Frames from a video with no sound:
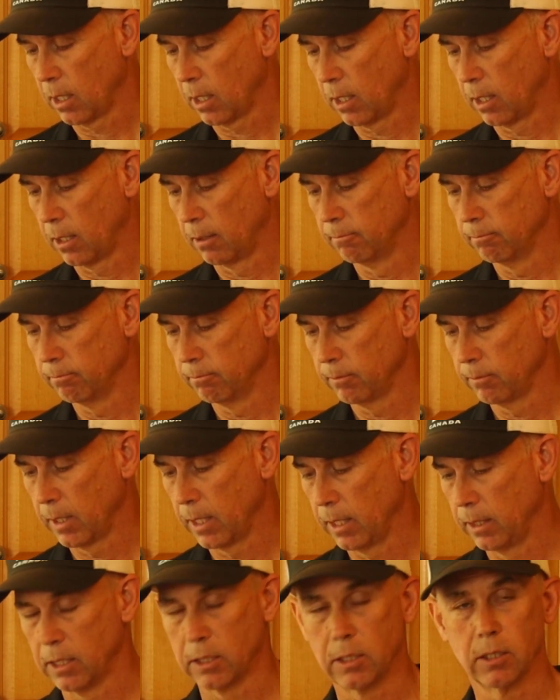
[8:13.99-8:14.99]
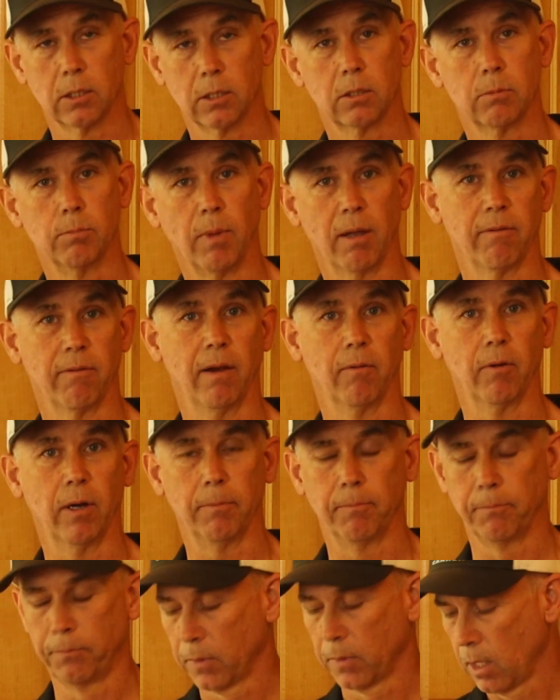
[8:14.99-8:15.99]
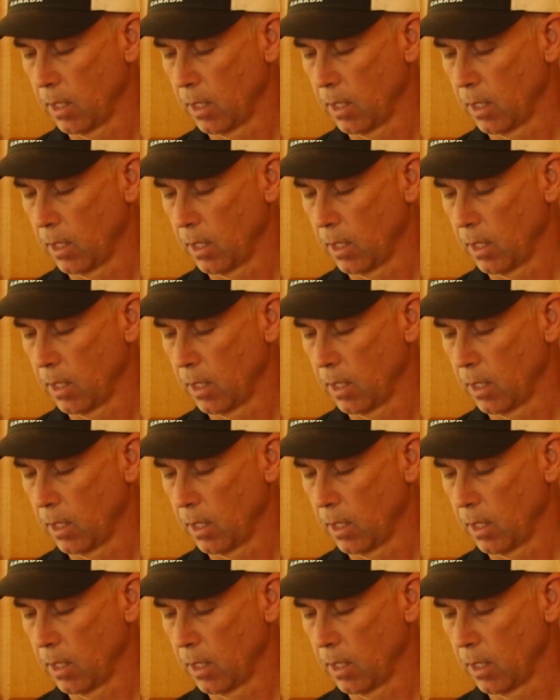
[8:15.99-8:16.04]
and this is my favorite.